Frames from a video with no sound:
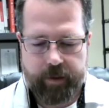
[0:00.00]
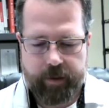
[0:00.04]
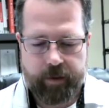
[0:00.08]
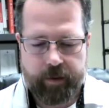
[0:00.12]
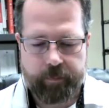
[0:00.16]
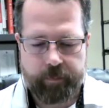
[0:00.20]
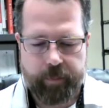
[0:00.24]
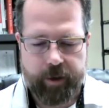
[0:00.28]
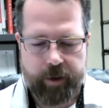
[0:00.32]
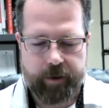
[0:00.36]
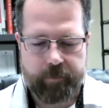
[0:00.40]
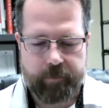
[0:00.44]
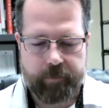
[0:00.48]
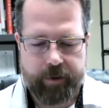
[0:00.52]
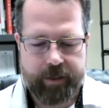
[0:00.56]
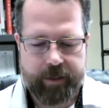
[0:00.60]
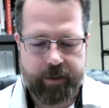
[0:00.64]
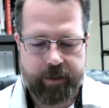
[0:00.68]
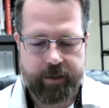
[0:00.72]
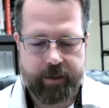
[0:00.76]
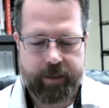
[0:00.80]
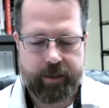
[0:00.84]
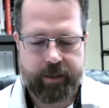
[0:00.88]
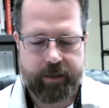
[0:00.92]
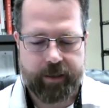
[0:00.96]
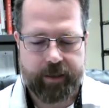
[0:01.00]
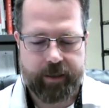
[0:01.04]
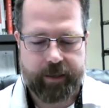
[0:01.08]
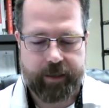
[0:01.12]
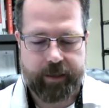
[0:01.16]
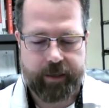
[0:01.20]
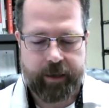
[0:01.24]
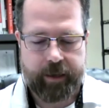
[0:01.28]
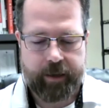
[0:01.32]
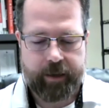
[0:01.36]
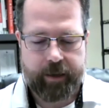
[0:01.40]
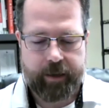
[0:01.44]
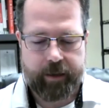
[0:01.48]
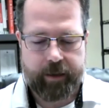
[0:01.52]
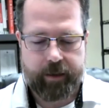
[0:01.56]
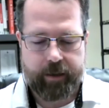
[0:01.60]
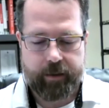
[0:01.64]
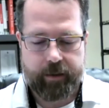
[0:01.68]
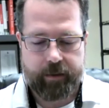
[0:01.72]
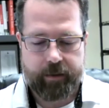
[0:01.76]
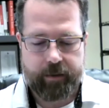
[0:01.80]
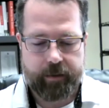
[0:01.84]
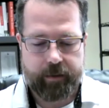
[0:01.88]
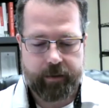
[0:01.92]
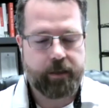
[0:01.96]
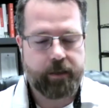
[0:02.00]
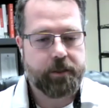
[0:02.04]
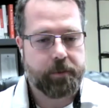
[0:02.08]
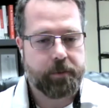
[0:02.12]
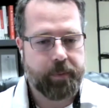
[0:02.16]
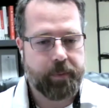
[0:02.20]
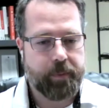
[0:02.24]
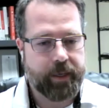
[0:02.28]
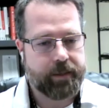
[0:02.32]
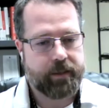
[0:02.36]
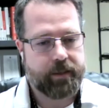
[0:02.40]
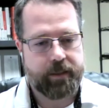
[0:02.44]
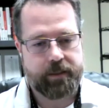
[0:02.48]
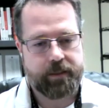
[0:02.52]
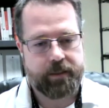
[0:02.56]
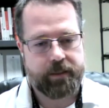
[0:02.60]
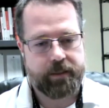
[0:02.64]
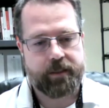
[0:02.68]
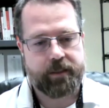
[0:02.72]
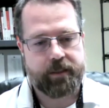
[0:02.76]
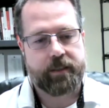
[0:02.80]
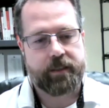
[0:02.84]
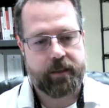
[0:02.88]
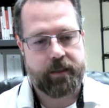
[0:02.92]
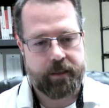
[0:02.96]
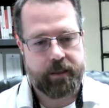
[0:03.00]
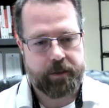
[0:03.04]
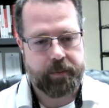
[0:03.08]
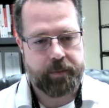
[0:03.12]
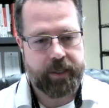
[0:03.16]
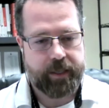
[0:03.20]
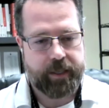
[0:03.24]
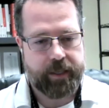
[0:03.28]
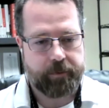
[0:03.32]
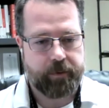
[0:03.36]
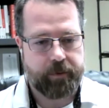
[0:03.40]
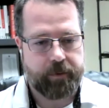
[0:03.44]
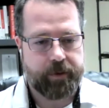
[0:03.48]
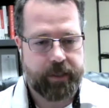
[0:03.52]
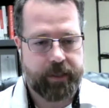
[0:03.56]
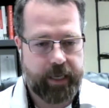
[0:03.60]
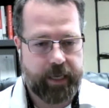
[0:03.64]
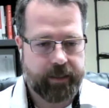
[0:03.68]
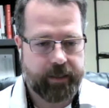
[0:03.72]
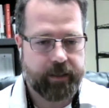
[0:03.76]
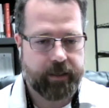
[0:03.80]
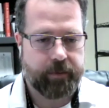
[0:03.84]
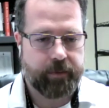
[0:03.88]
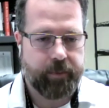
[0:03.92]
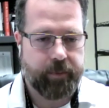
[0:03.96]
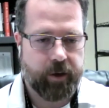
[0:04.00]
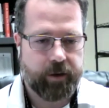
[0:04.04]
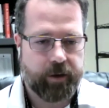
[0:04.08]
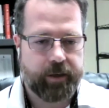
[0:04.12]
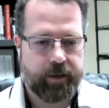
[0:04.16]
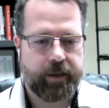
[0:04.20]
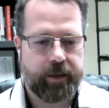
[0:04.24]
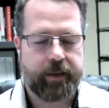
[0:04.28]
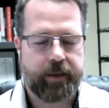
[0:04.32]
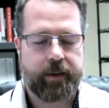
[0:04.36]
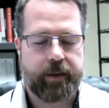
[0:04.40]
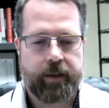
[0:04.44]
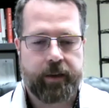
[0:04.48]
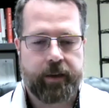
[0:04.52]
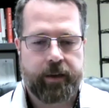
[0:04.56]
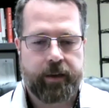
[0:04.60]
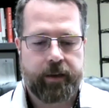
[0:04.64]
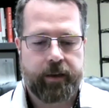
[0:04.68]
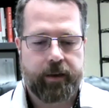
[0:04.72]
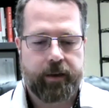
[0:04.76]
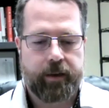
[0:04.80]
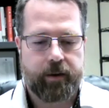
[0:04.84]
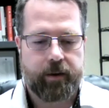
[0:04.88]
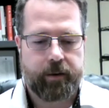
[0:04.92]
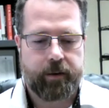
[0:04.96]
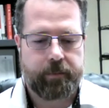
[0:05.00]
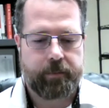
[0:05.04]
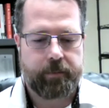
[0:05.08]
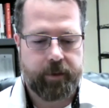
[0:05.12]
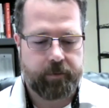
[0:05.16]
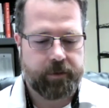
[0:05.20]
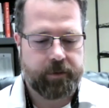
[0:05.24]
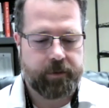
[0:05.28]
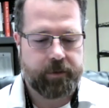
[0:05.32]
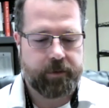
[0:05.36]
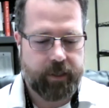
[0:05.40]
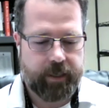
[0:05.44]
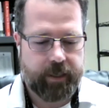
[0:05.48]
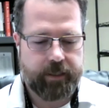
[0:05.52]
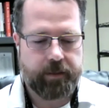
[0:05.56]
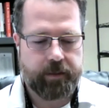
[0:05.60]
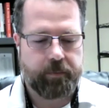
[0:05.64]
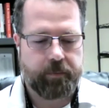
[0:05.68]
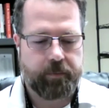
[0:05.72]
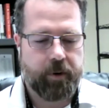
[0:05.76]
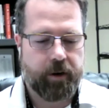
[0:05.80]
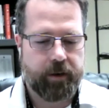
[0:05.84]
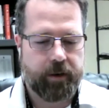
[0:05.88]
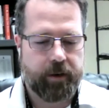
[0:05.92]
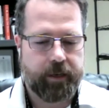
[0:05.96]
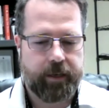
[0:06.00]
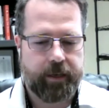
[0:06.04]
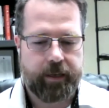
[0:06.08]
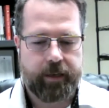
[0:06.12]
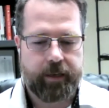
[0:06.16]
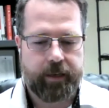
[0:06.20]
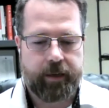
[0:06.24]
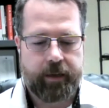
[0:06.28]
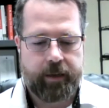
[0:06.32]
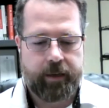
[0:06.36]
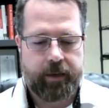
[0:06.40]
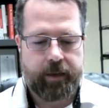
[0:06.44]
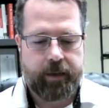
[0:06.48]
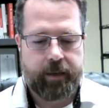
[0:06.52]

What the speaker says: But when you look at like lunch meat, the sliced lunch meat that we take to the market, that we slice at market,